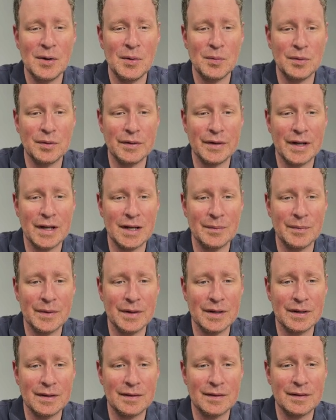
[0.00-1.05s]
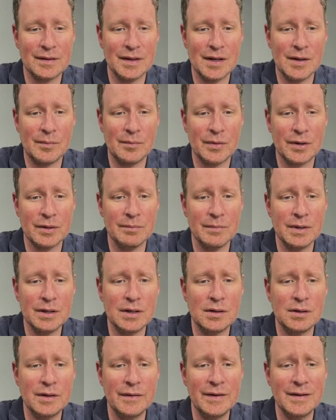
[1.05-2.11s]
We'll name this Embry
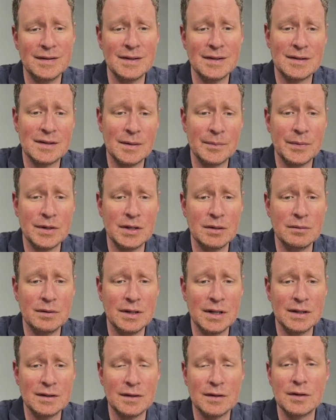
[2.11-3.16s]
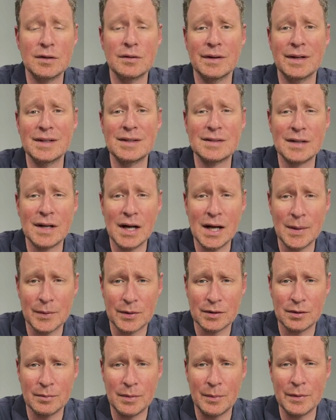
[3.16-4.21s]
Mill. And this is something you would need to do each time,
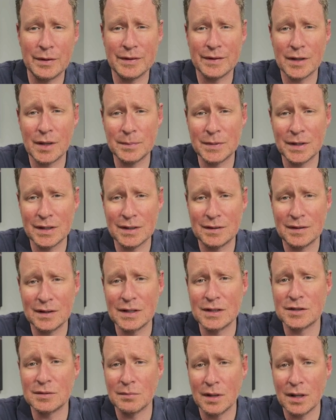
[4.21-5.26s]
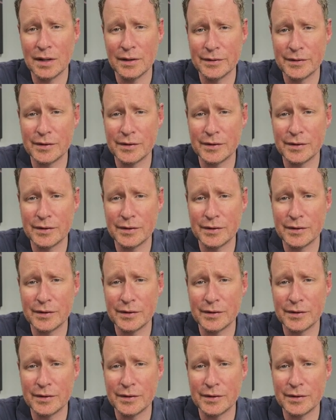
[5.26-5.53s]
because remember this updates each month.